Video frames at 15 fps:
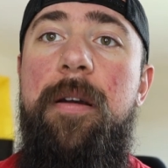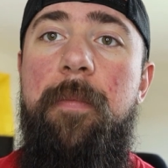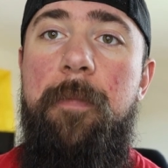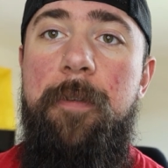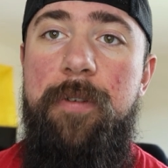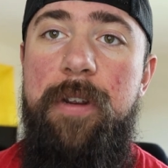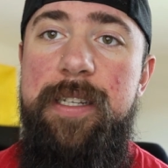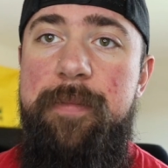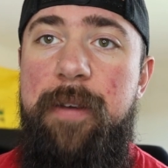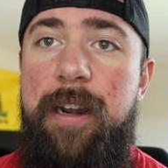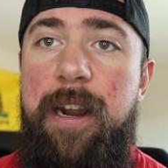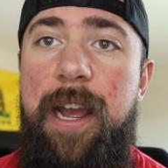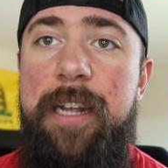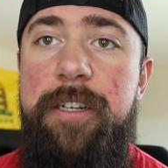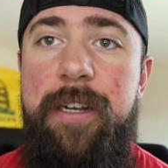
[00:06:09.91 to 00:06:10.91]
Creatine
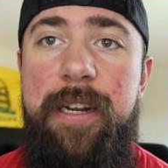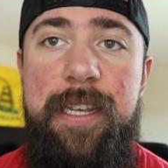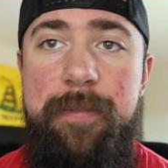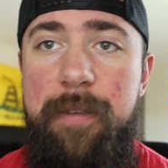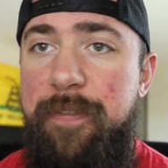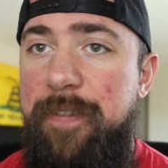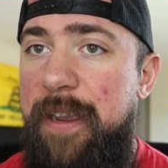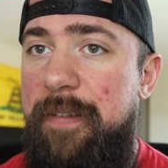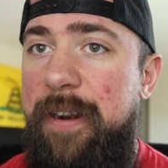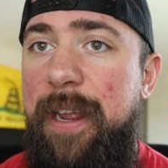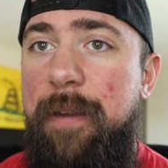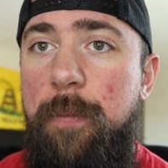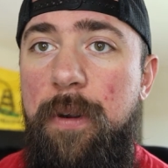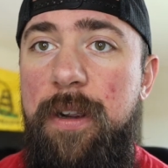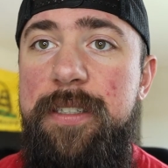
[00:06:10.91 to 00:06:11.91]
monohydrate is my favorite.
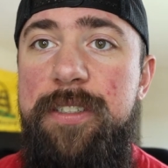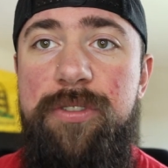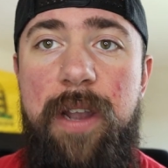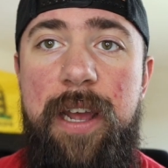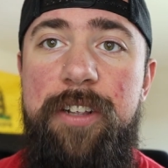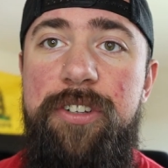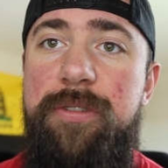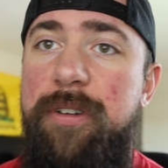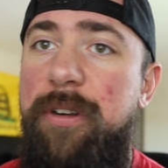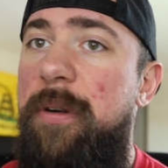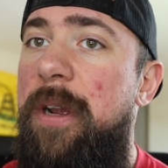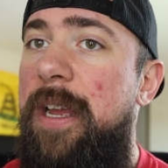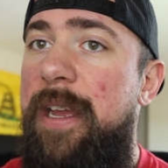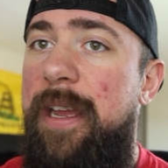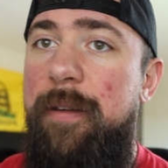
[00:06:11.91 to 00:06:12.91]
It works, it's tried and true.